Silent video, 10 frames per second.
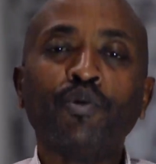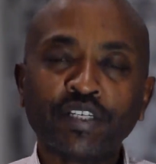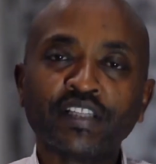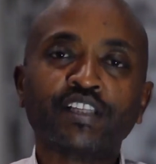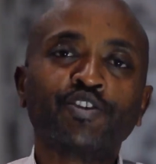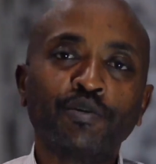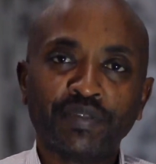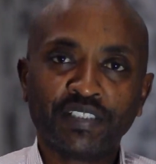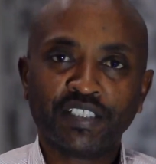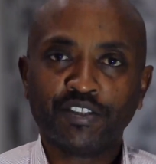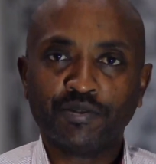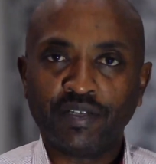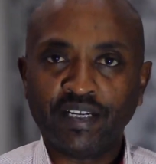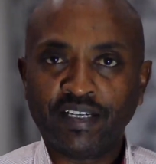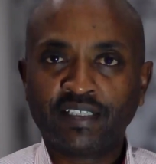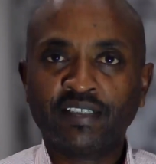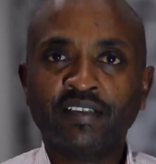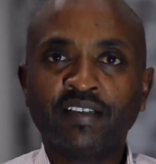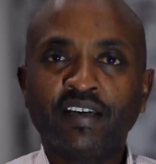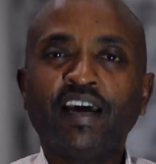what are the topics that you would like,
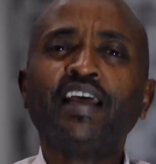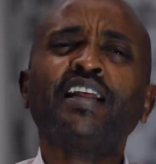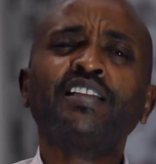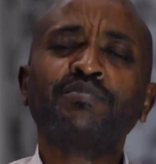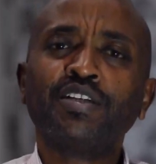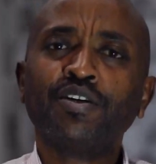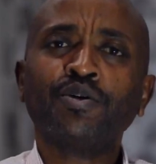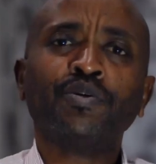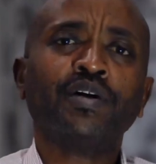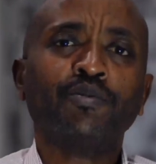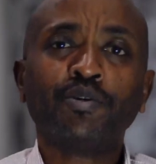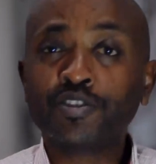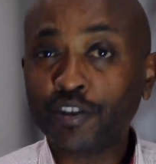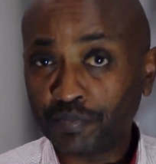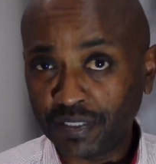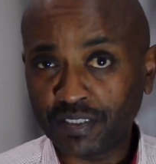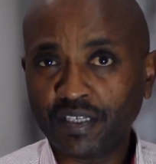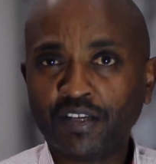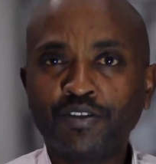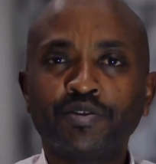and let me know what topics
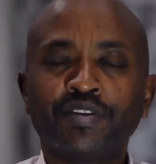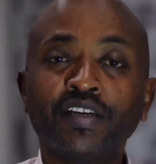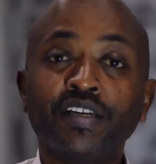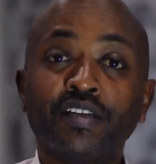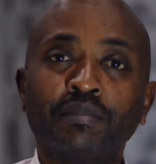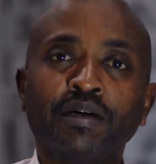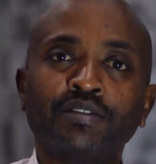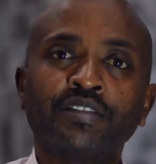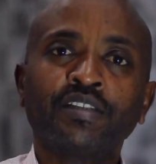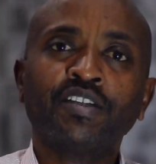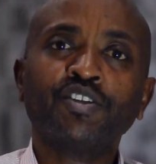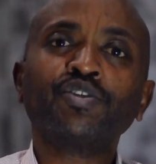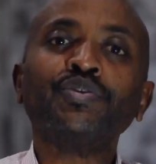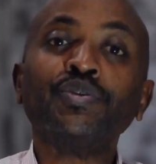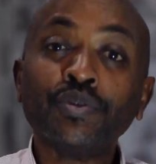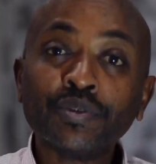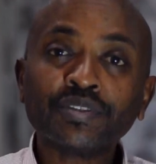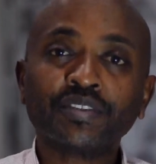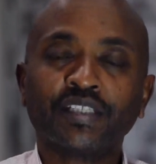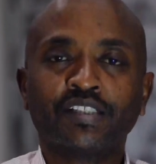are you thinking about to
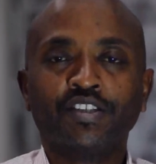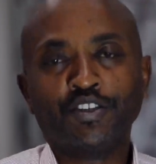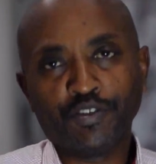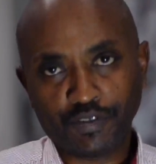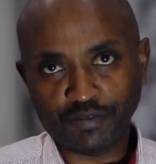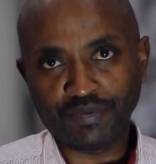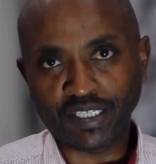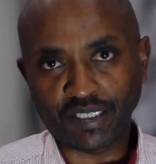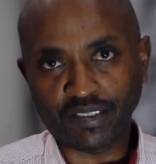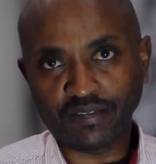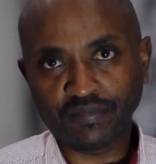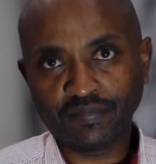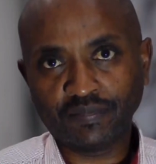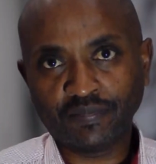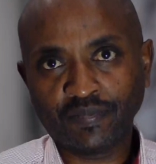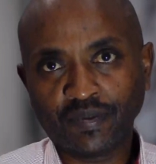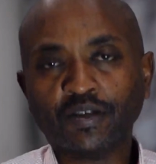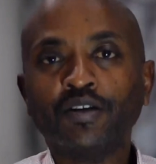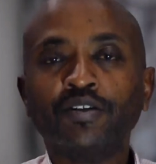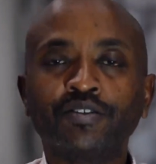start your YouTube channel.
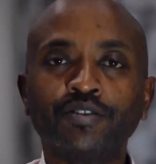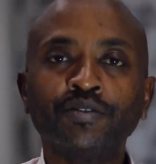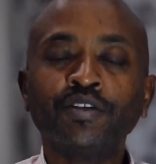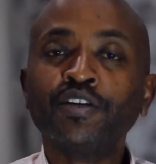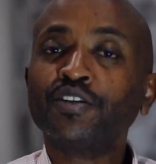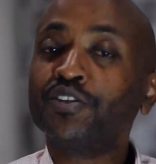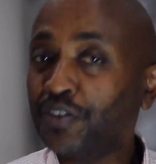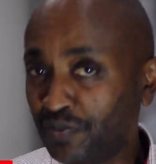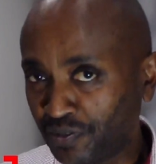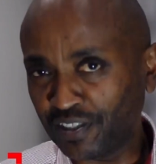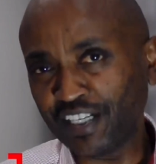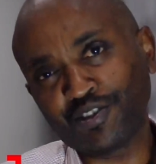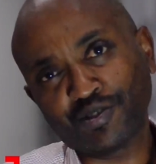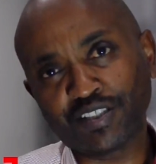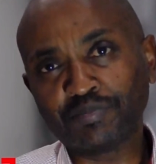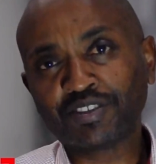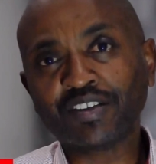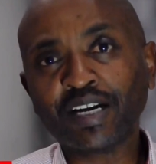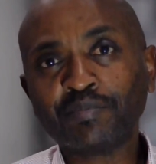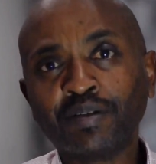Also, don't forget to
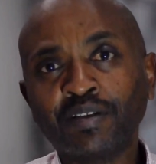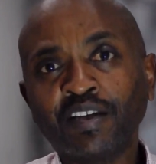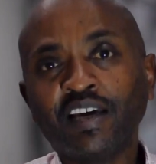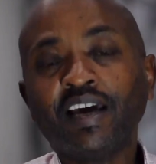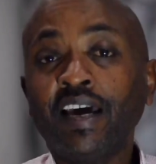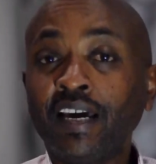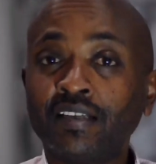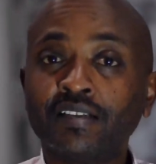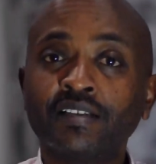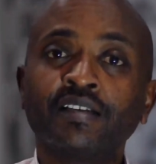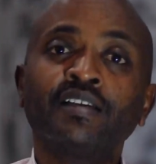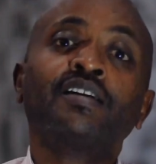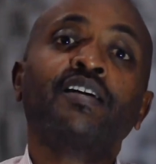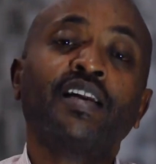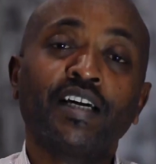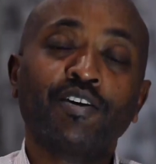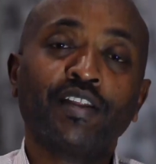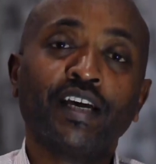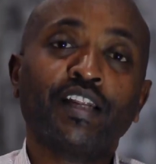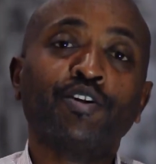subscribe and click
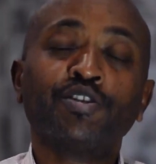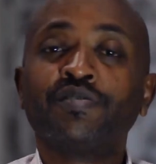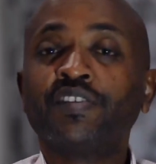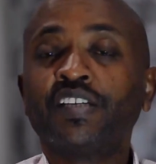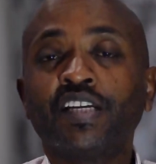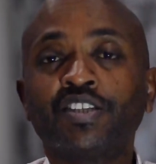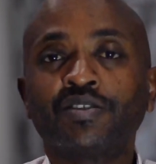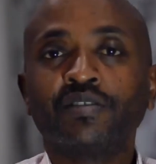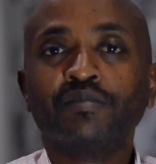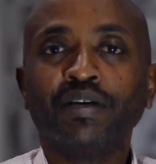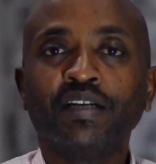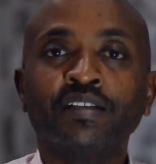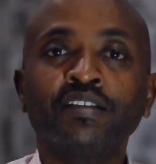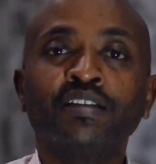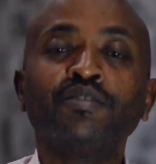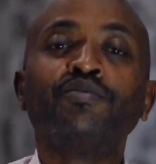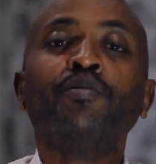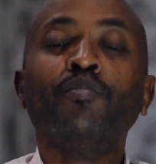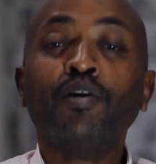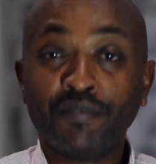on that notification bell
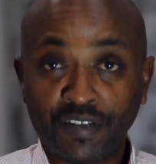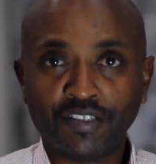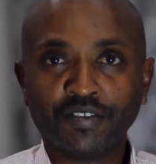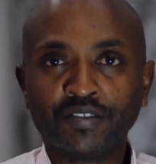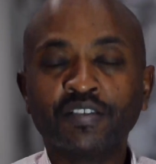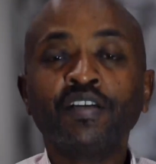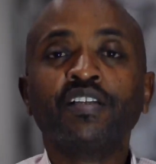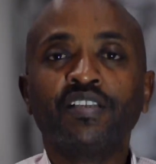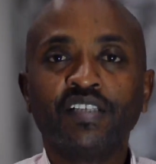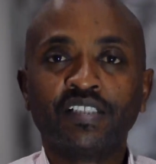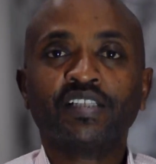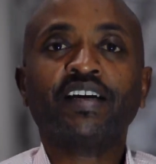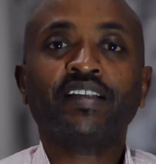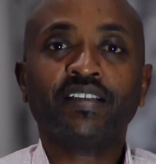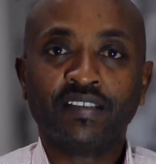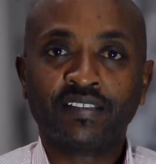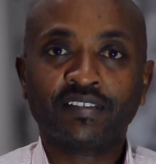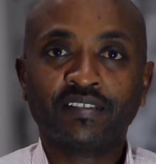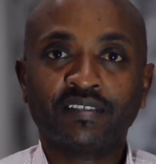for more videos just like this.